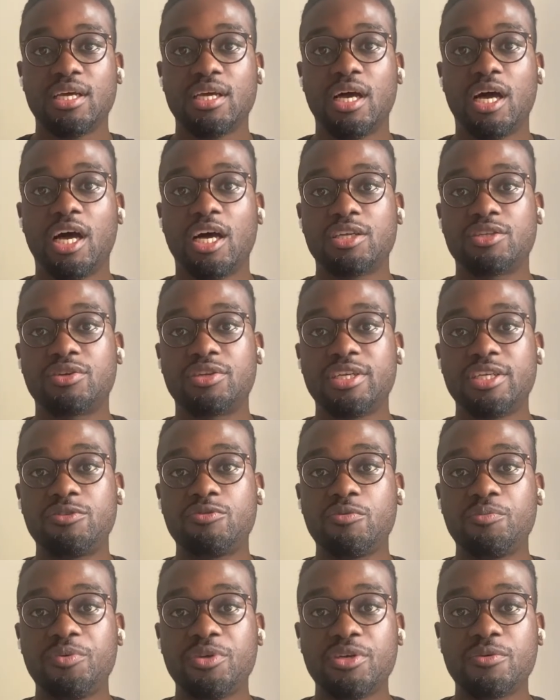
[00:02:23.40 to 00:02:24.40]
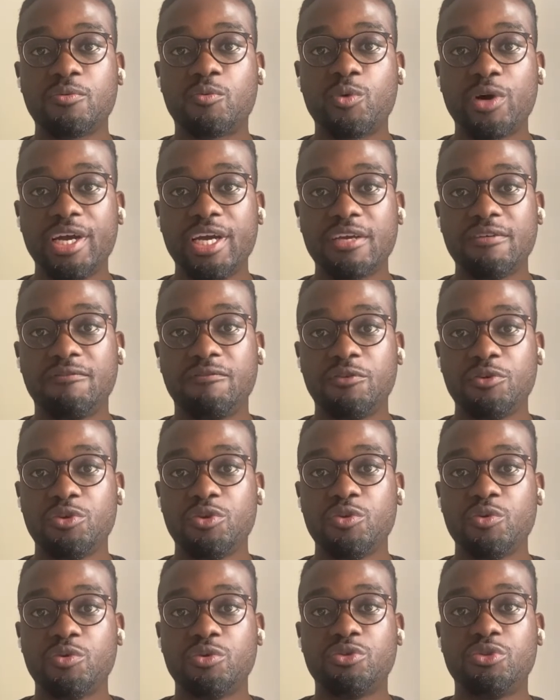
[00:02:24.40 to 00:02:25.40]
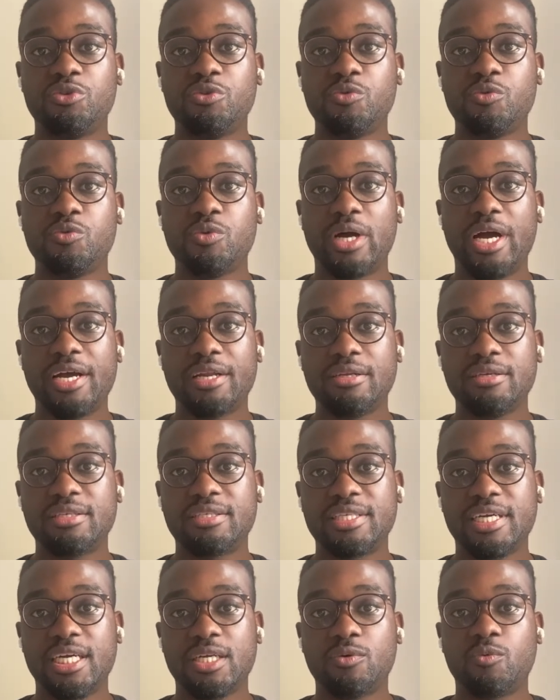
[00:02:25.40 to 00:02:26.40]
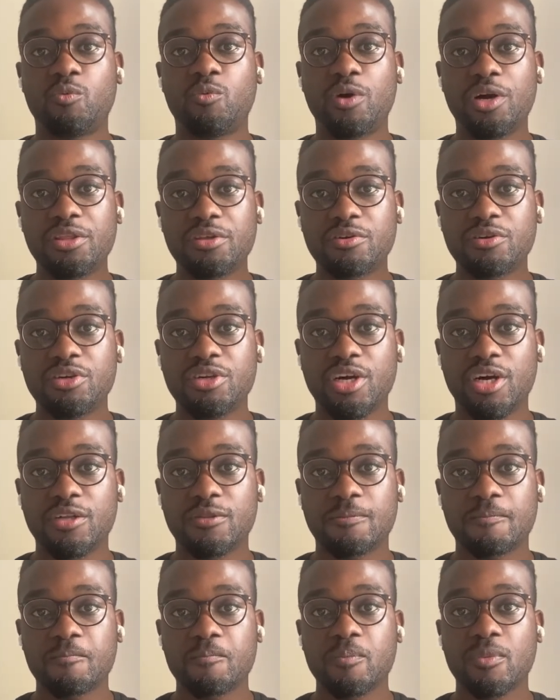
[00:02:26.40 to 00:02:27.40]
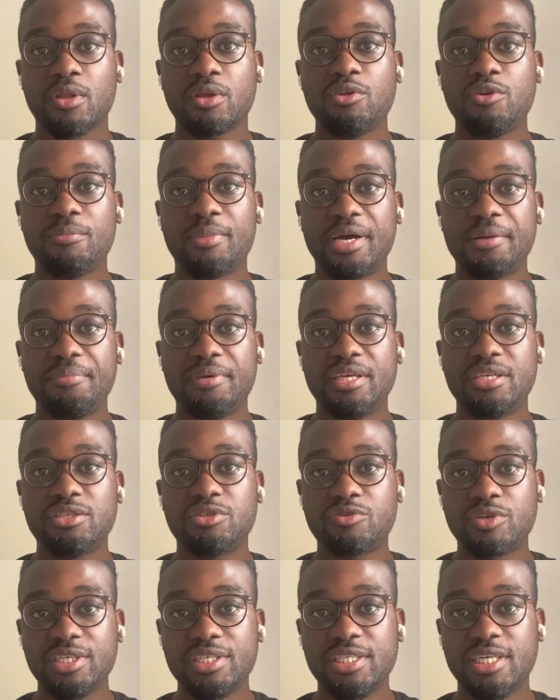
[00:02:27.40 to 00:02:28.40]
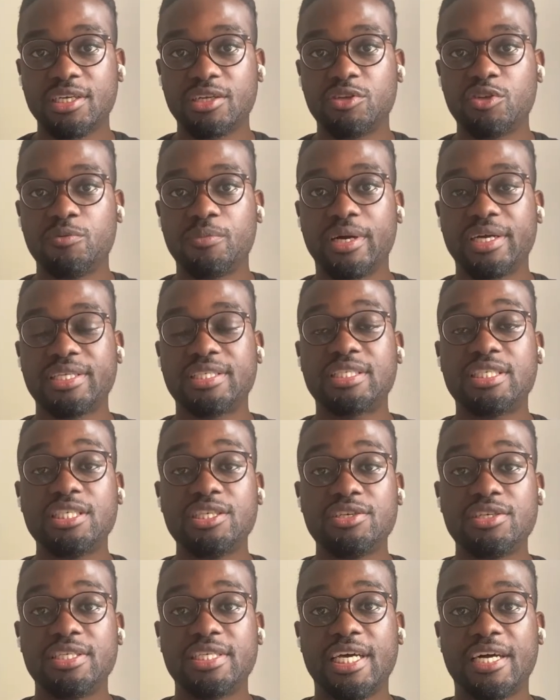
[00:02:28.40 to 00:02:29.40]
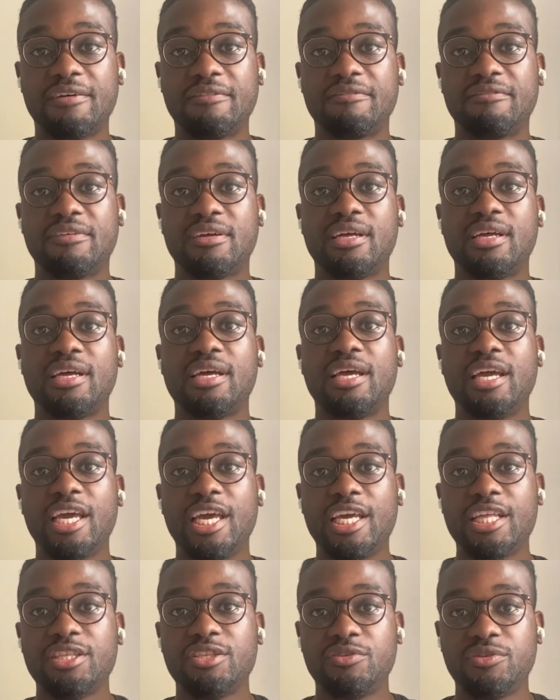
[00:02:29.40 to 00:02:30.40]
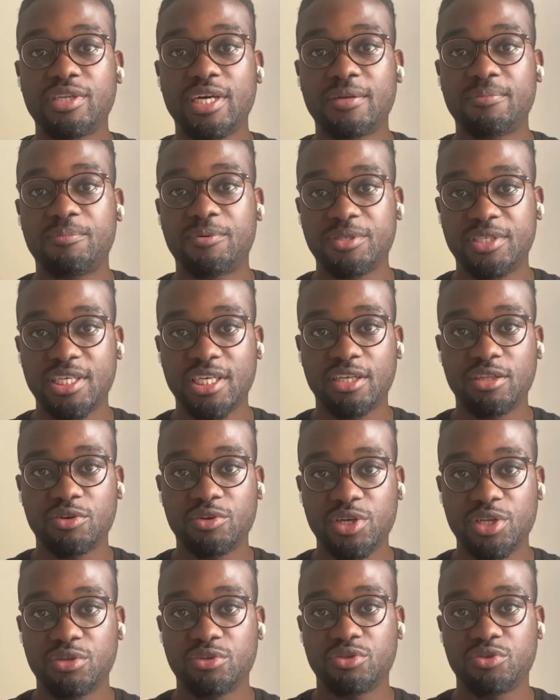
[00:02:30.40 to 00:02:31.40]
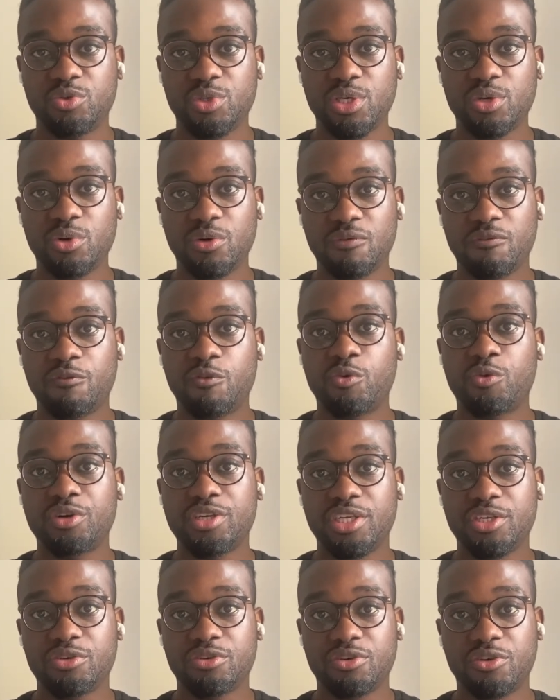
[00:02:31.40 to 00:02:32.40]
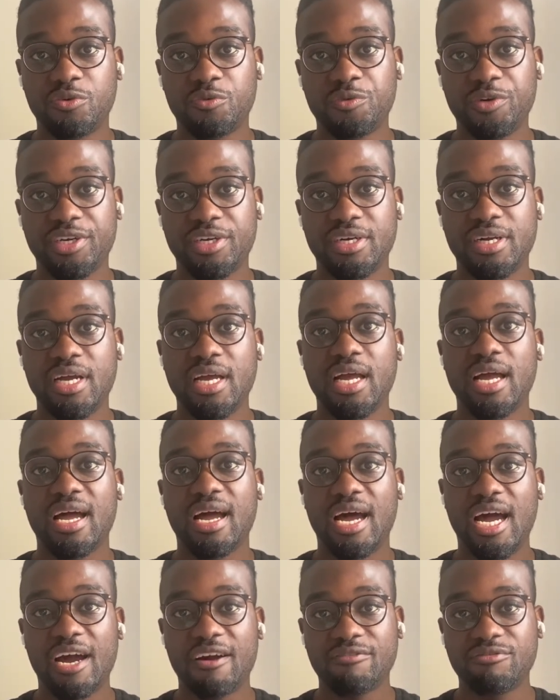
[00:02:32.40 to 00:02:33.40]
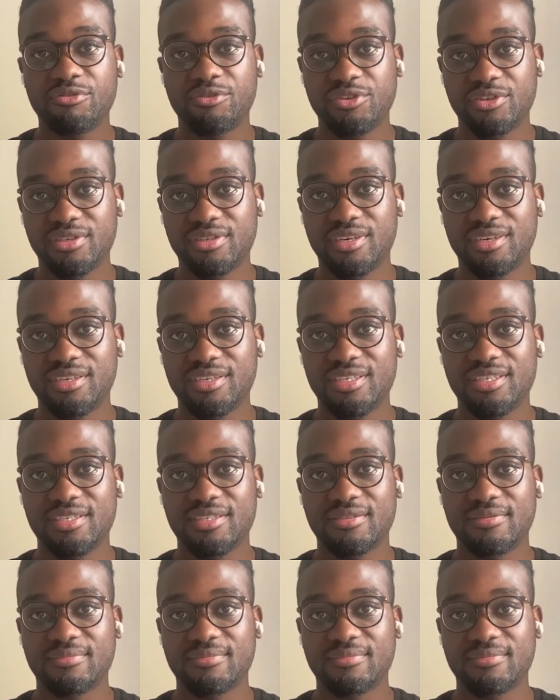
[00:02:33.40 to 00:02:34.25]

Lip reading: So this would be a way for you to understand whether or not you might be interested and you might see yourself into that particular industry going forward in your career after your studies.